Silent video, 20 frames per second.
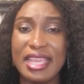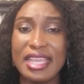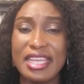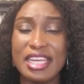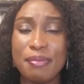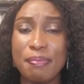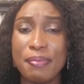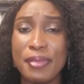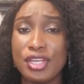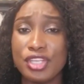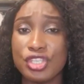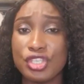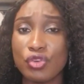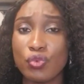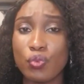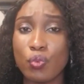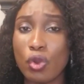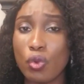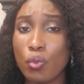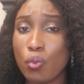It depends
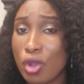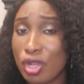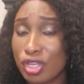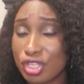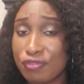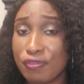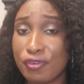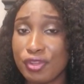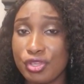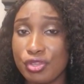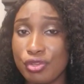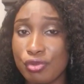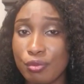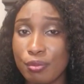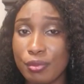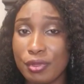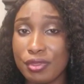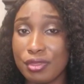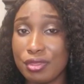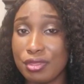on what works for
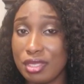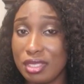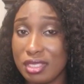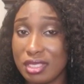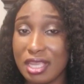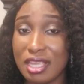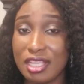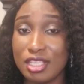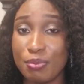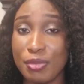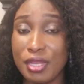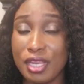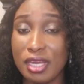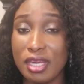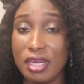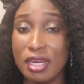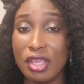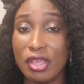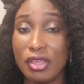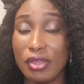you, but this has
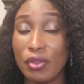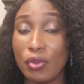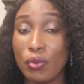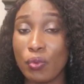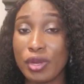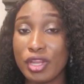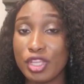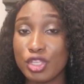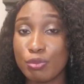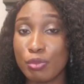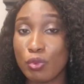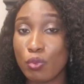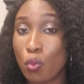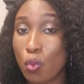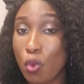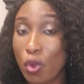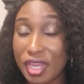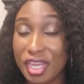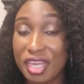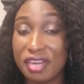been what has been
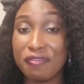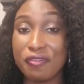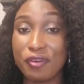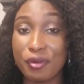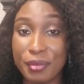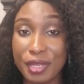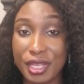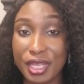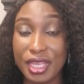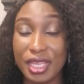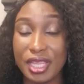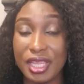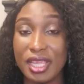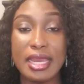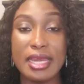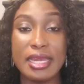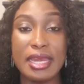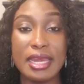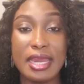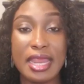working for me.
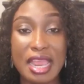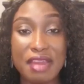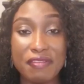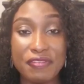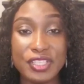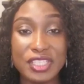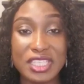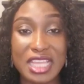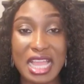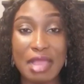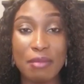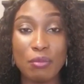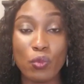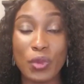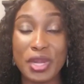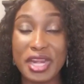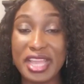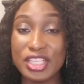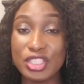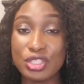And every time
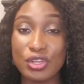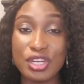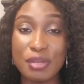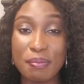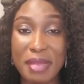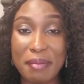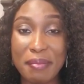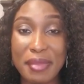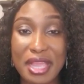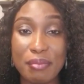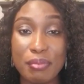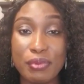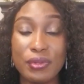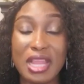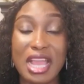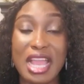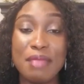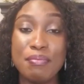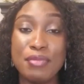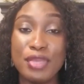when I study my
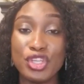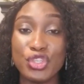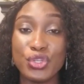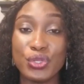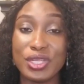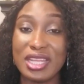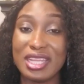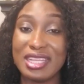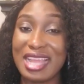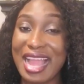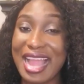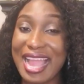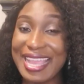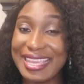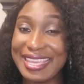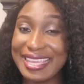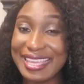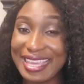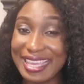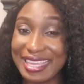Bible, I make sure that
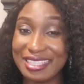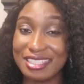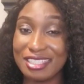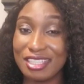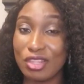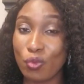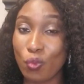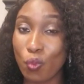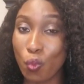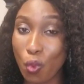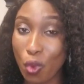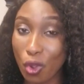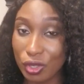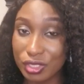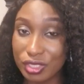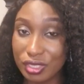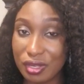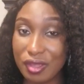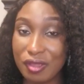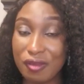I get the
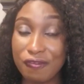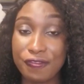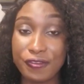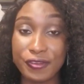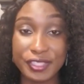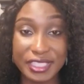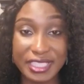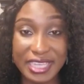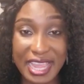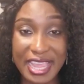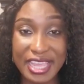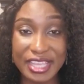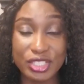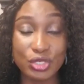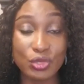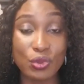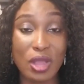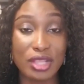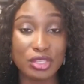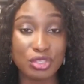word for the day
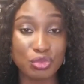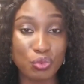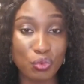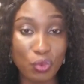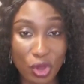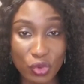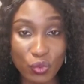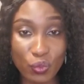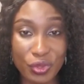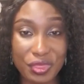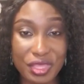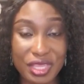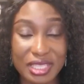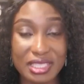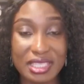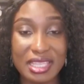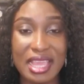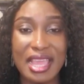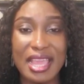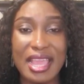so as to run with
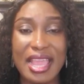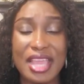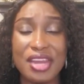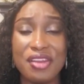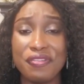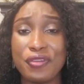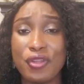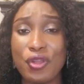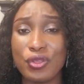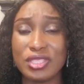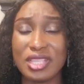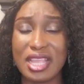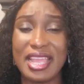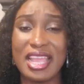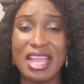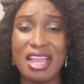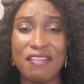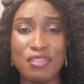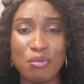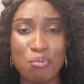it. And of course, I
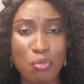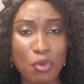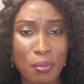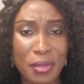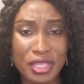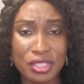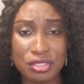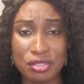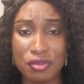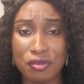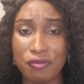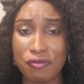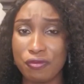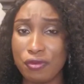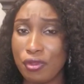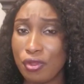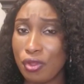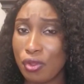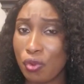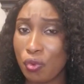have the moment of
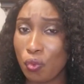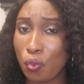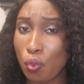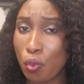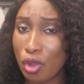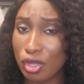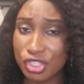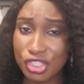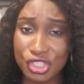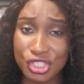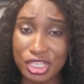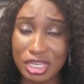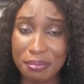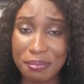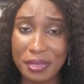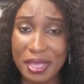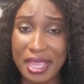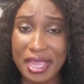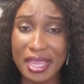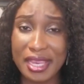worship
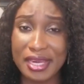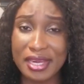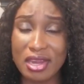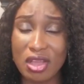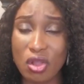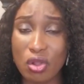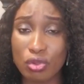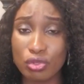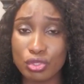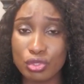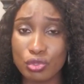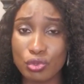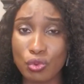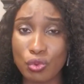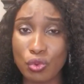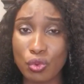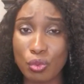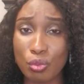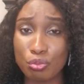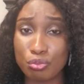and
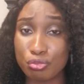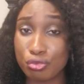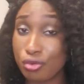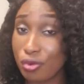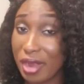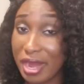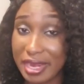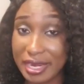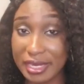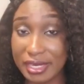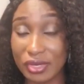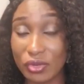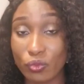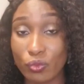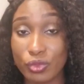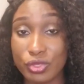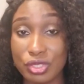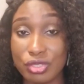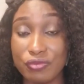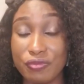also praying,
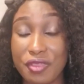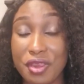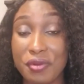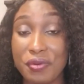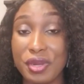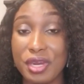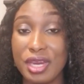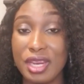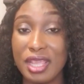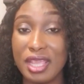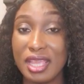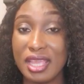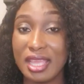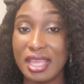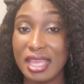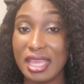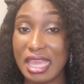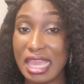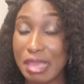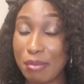which is very
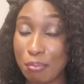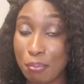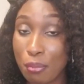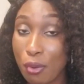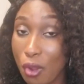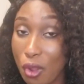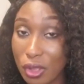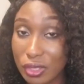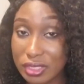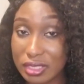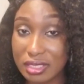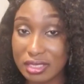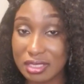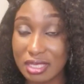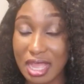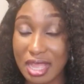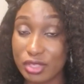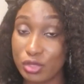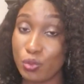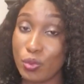
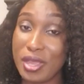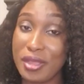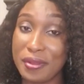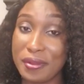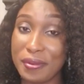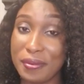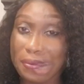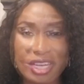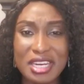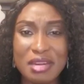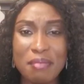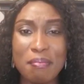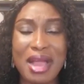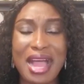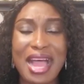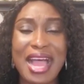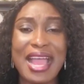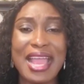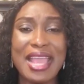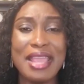important as well. Studying
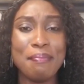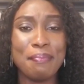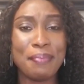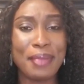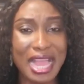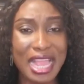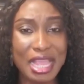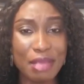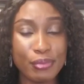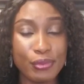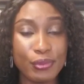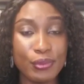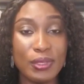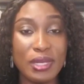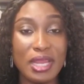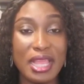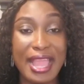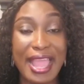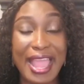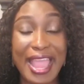my
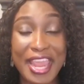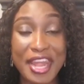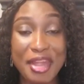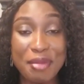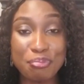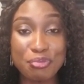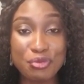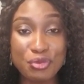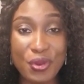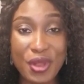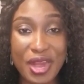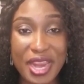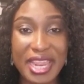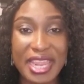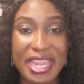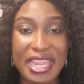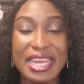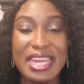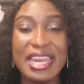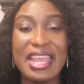Bible and
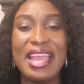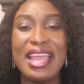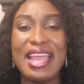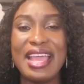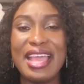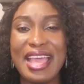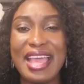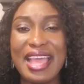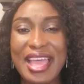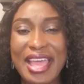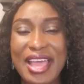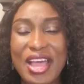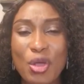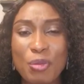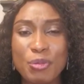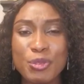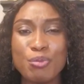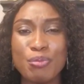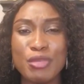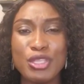praying
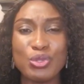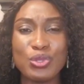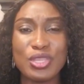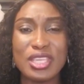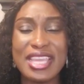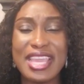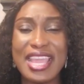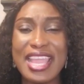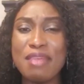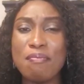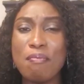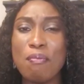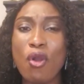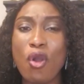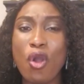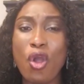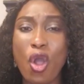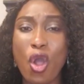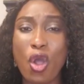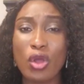helps me to gain
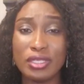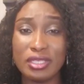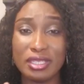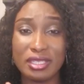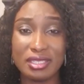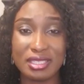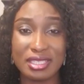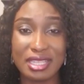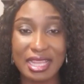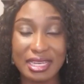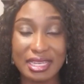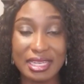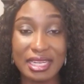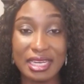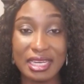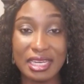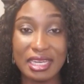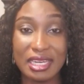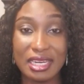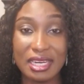more
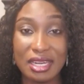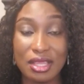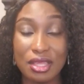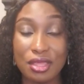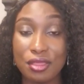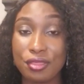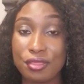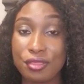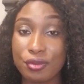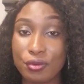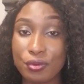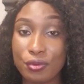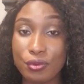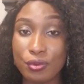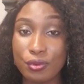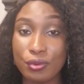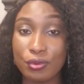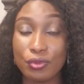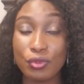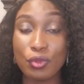understanding
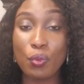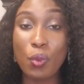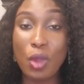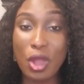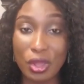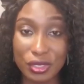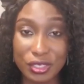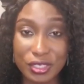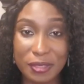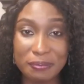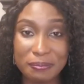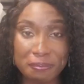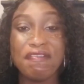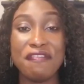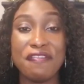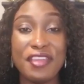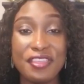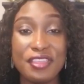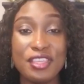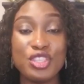through the word. My
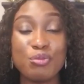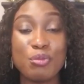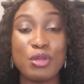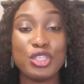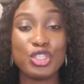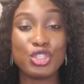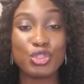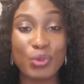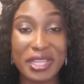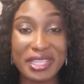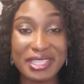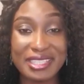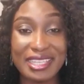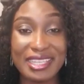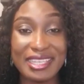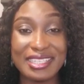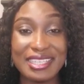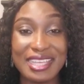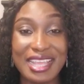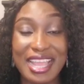faith is more
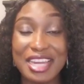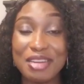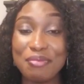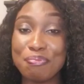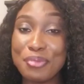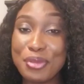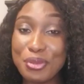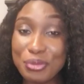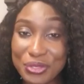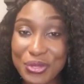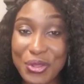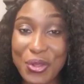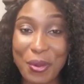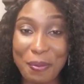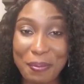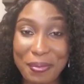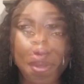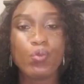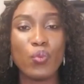strengthened and built up.